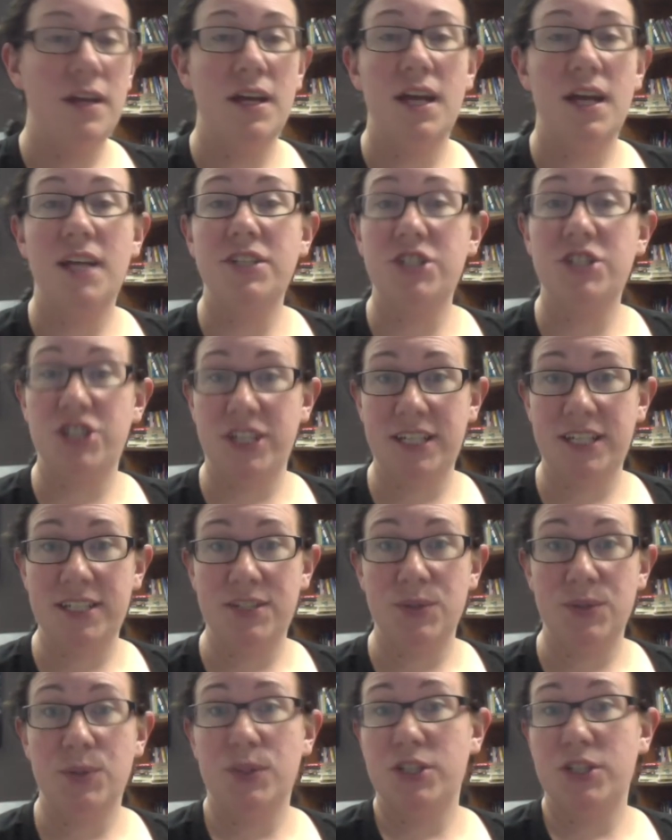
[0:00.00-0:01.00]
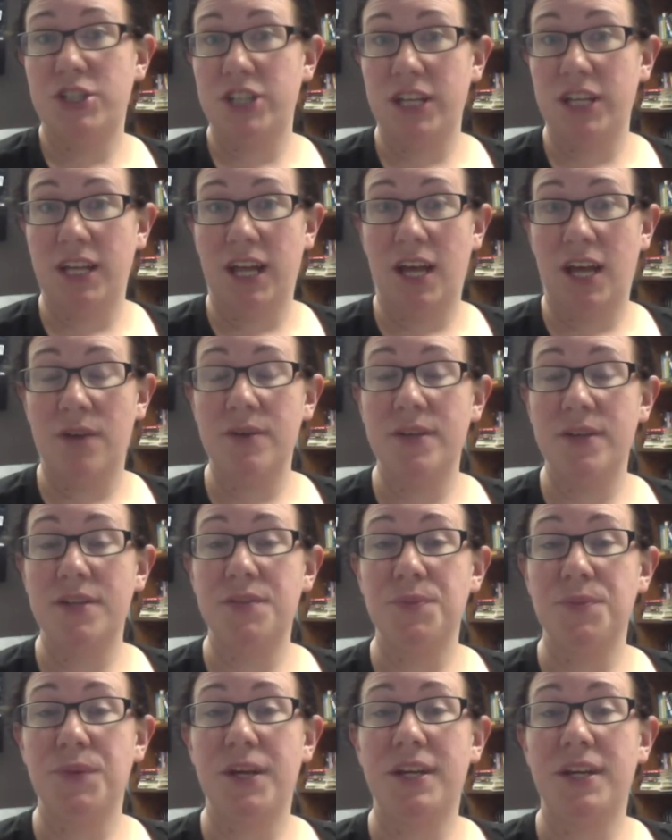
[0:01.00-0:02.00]
A cheat or cheating out
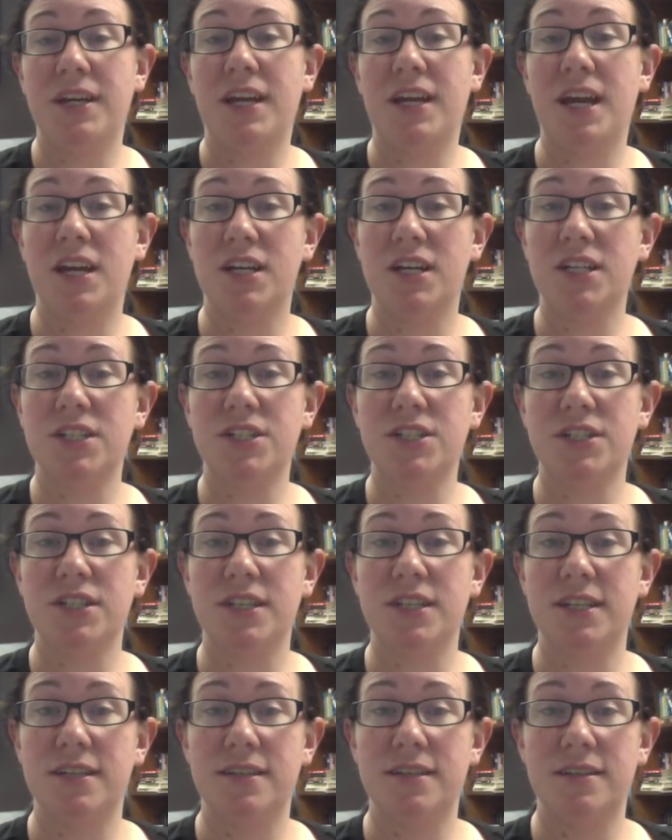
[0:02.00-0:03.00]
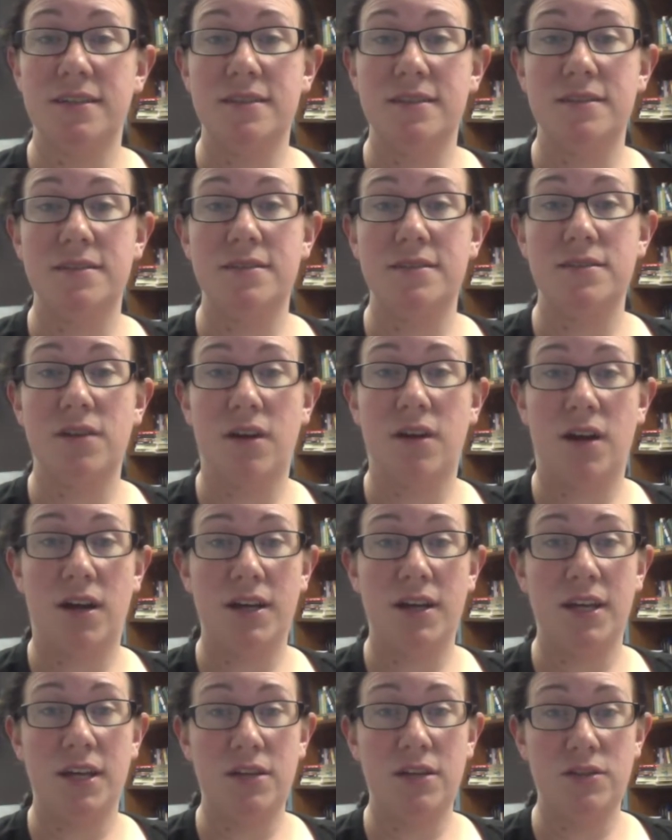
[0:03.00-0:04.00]
is when a character is
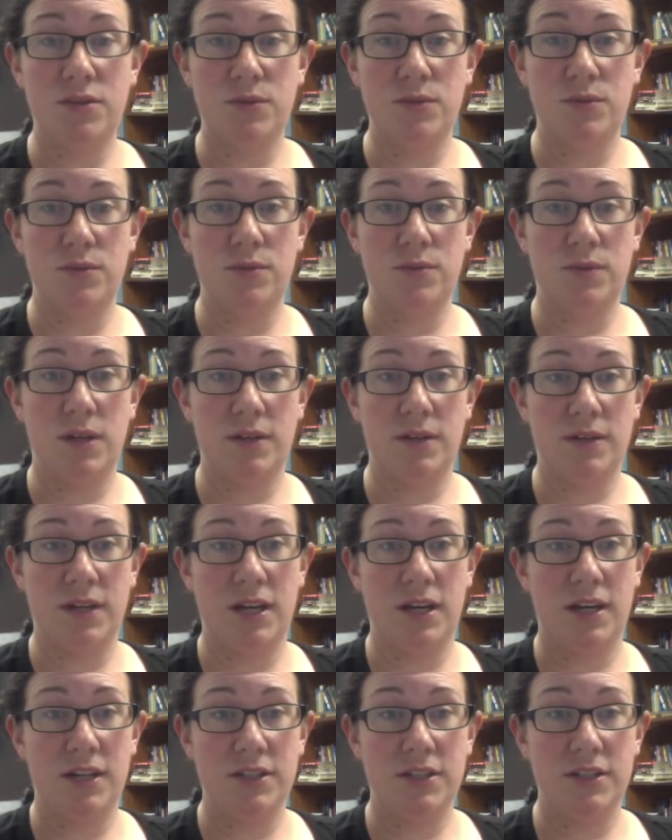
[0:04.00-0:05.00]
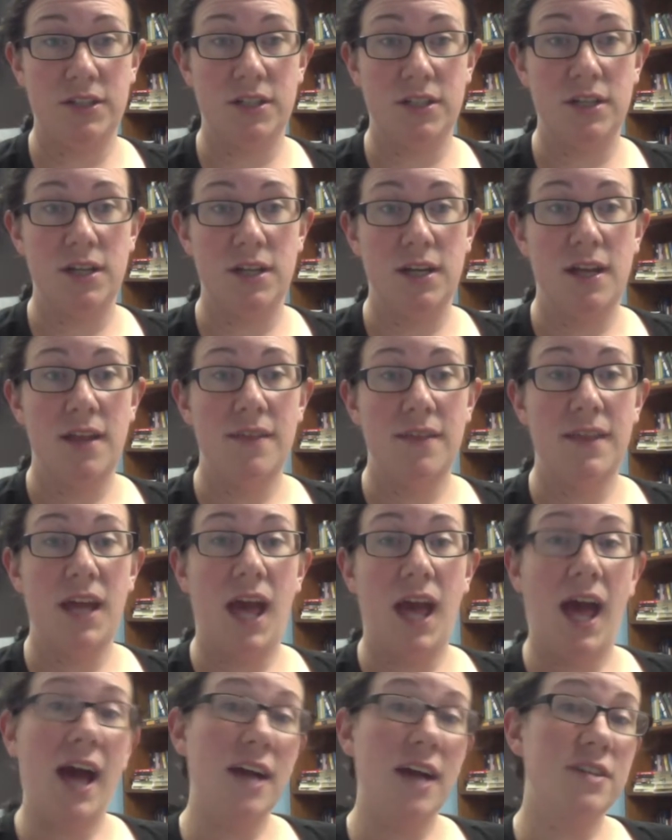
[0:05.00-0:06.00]
talking to another character. The
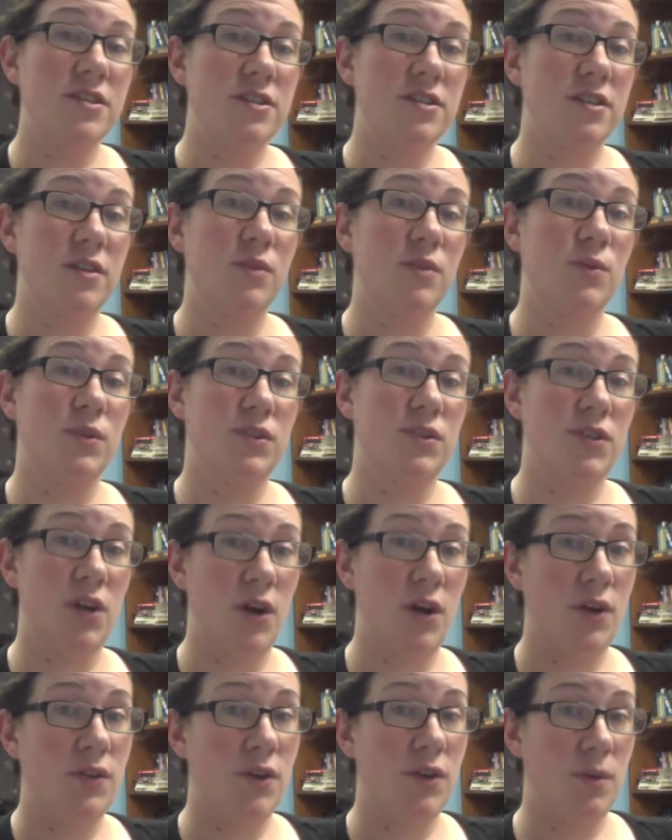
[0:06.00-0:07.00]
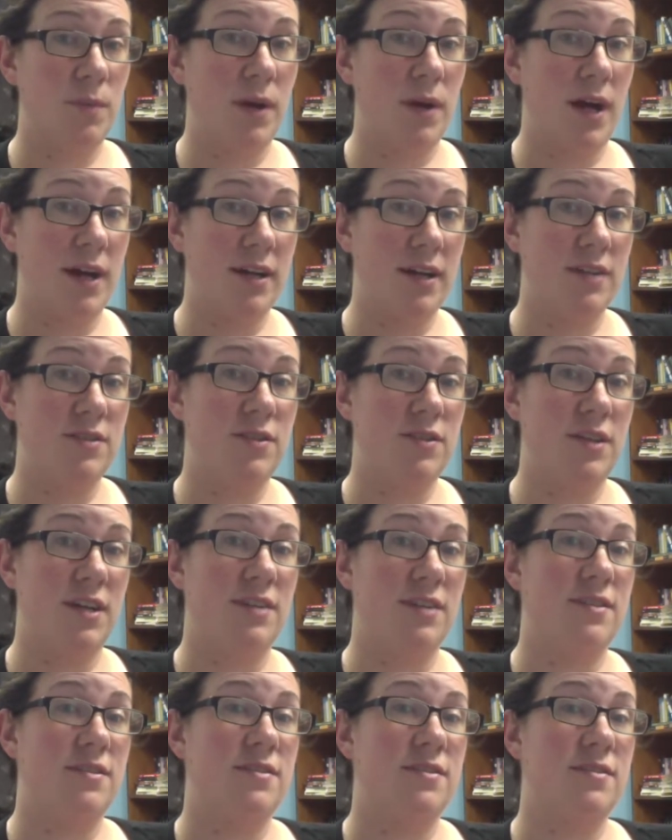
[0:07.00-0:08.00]
actor will turn their body so that
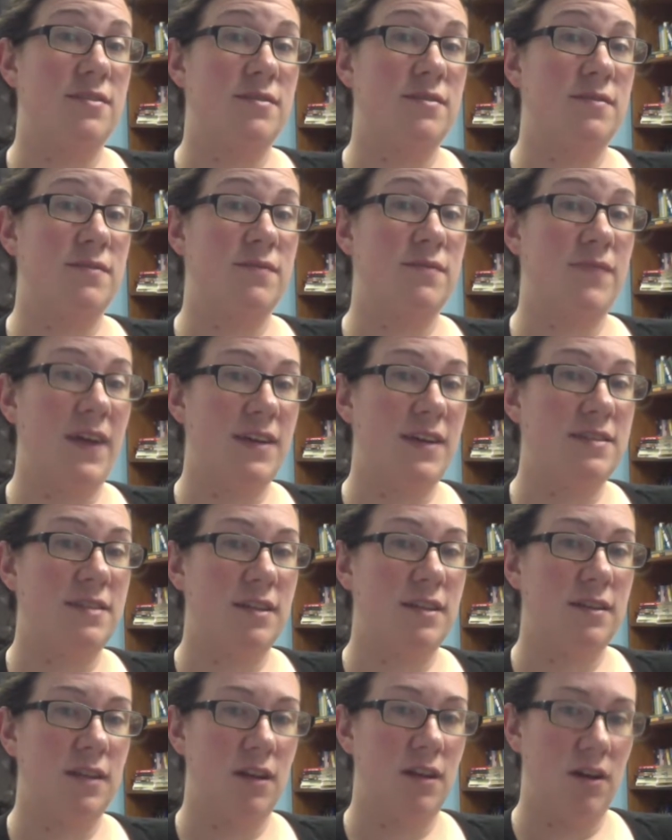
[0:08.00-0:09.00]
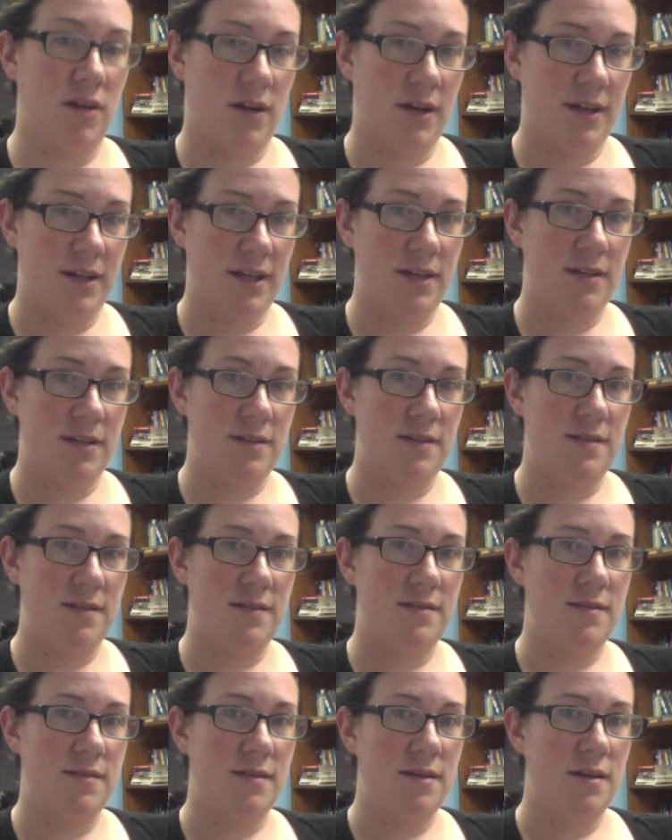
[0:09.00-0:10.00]
it is facing the
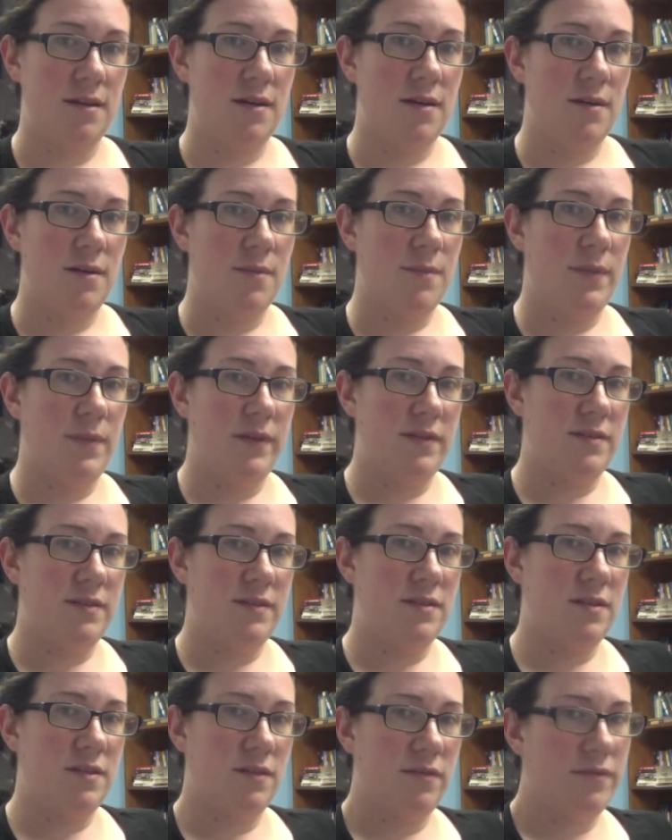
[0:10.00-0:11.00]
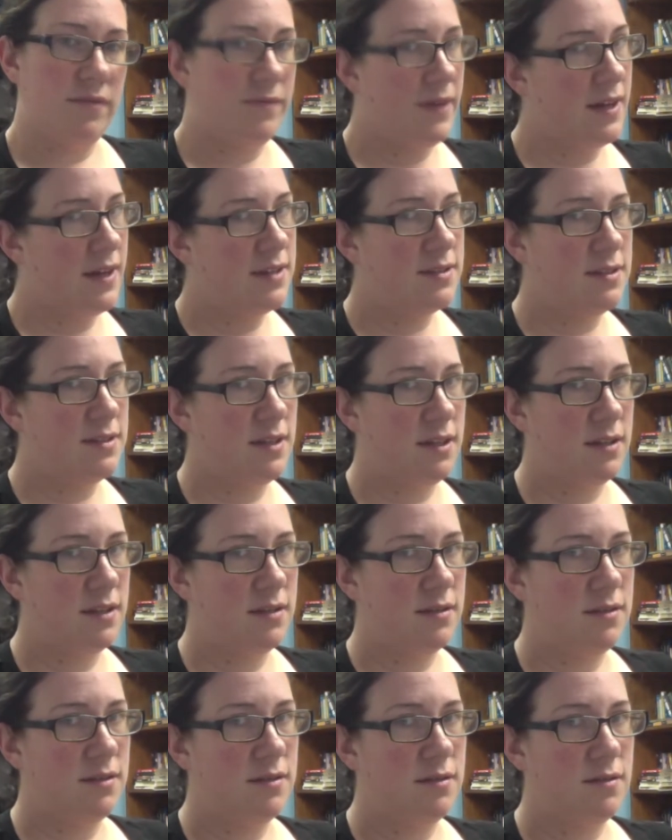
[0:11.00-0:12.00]
audience, but still
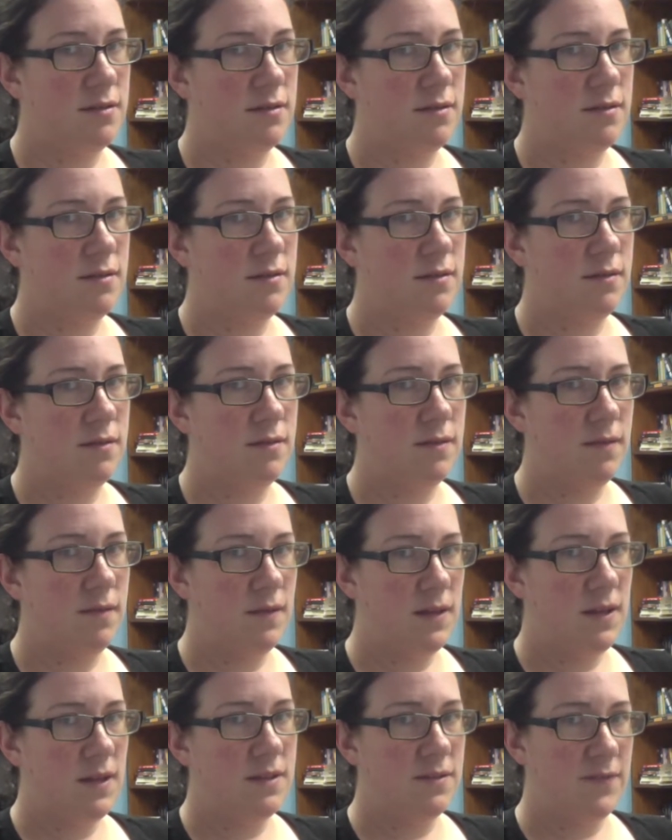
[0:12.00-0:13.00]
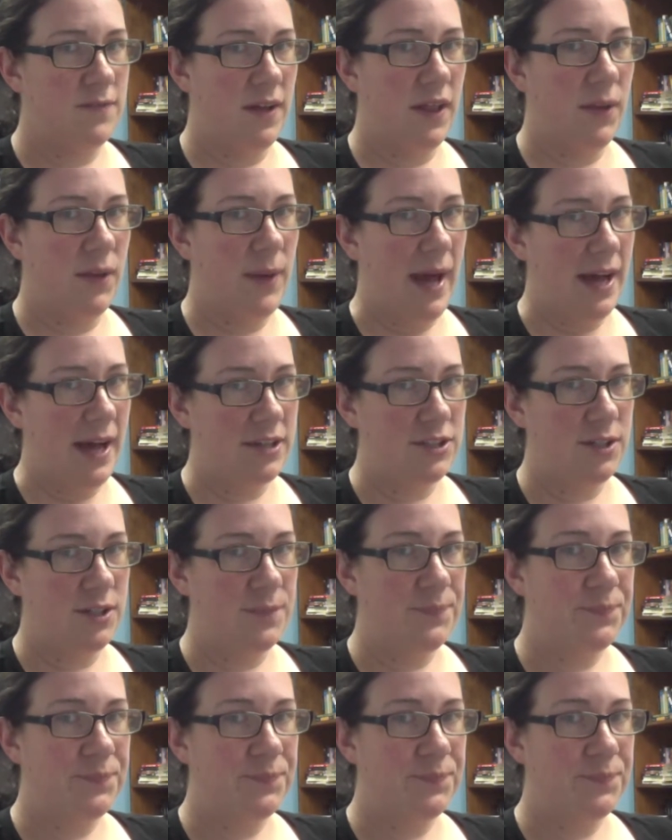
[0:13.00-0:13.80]
facing his fellow actor.